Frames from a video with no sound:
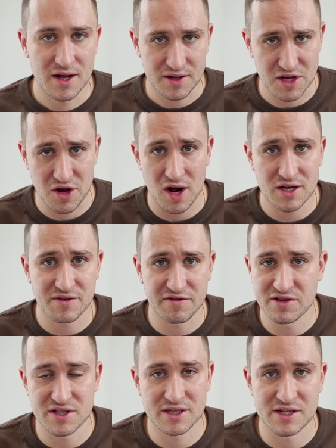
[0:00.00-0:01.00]
the odds of
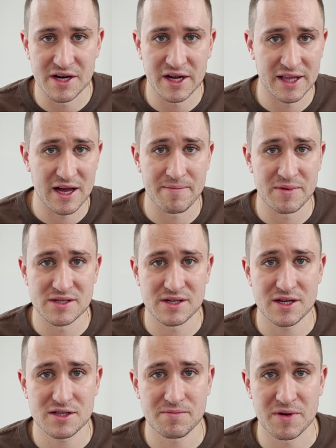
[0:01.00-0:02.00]
you succeeding in that
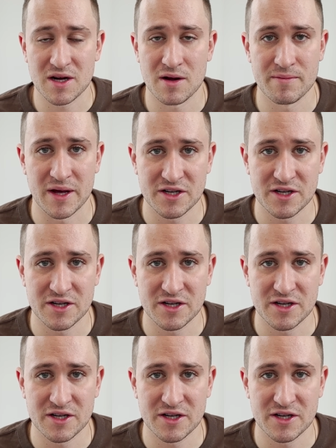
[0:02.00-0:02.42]
business become